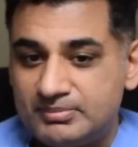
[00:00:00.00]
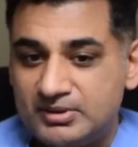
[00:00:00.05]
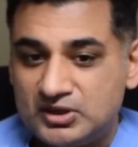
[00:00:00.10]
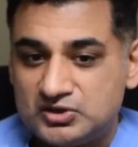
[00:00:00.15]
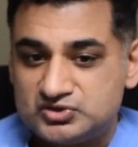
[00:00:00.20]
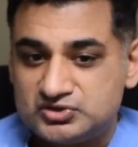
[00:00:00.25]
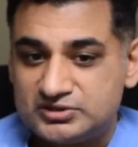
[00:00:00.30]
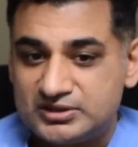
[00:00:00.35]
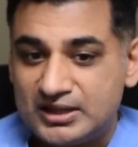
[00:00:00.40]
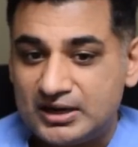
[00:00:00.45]

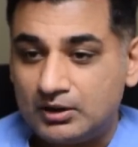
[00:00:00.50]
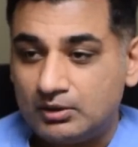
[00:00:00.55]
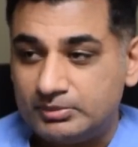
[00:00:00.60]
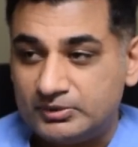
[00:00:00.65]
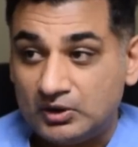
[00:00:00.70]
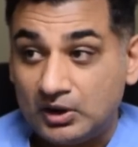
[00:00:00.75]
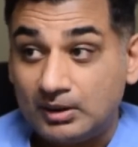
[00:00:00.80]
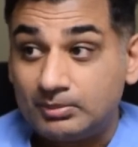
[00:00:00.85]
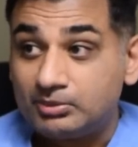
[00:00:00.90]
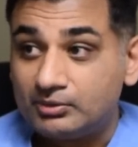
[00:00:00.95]
patient that I'll
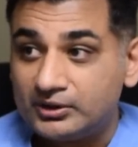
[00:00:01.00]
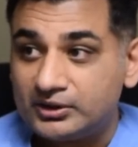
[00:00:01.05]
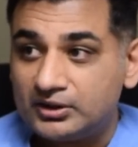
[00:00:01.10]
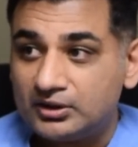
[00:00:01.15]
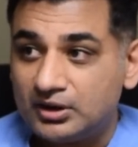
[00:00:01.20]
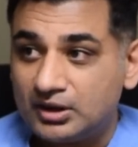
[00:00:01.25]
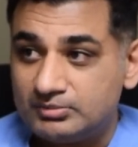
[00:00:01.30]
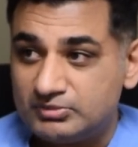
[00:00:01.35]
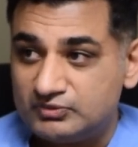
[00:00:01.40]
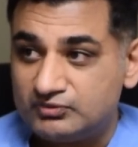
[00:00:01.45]
be
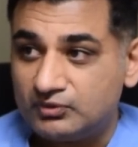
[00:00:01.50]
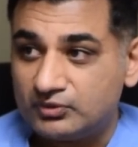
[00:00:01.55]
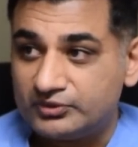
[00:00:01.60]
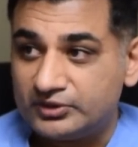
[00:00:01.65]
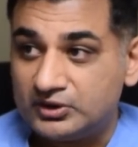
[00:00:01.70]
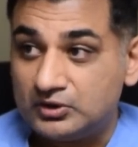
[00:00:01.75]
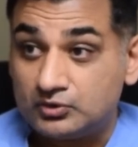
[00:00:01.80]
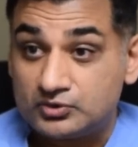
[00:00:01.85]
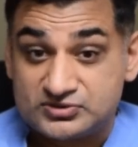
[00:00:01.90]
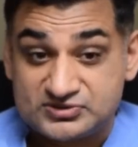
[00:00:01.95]
operating on before
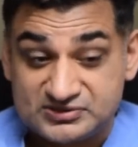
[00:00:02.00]
they go to